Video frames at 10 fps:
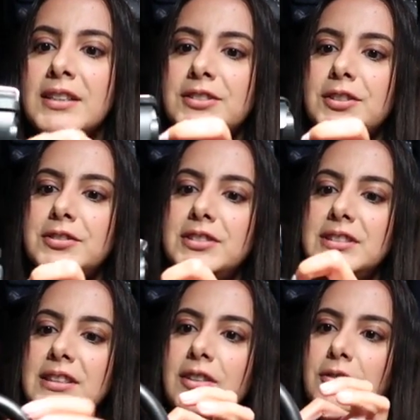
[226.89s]
So
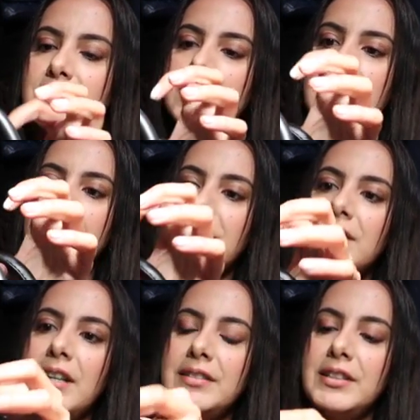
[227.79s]
it goes on
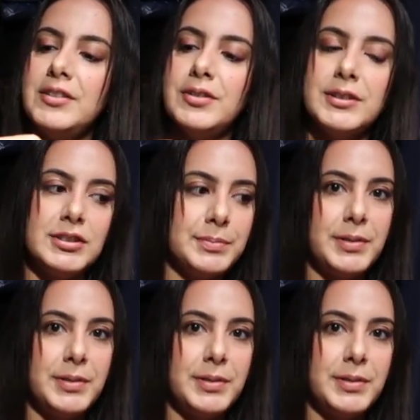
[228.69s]
here, and then you can just